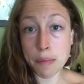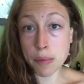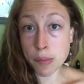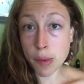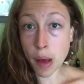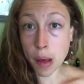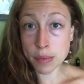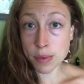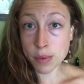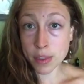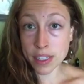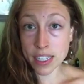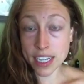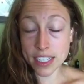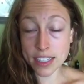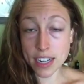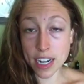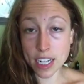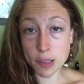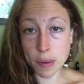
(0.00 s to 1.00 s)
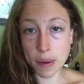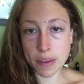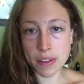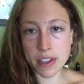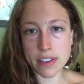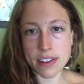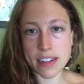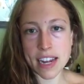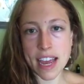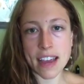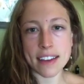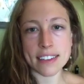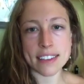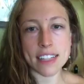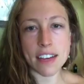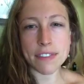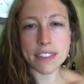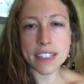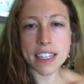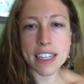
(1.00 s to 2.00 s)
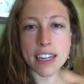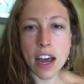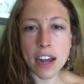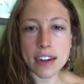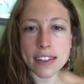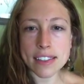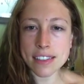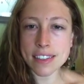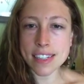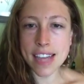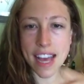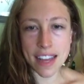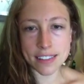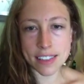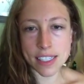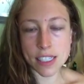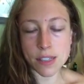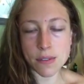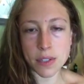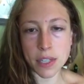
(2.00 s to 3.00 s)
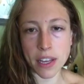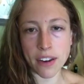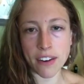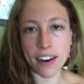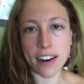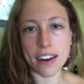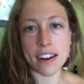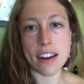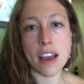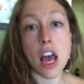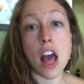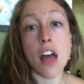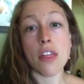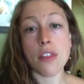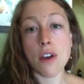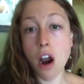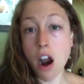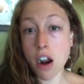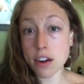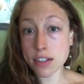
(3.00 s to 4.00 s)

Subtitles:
Lemon balm is one that I talked about the other day. Definitely not as intense as valerian.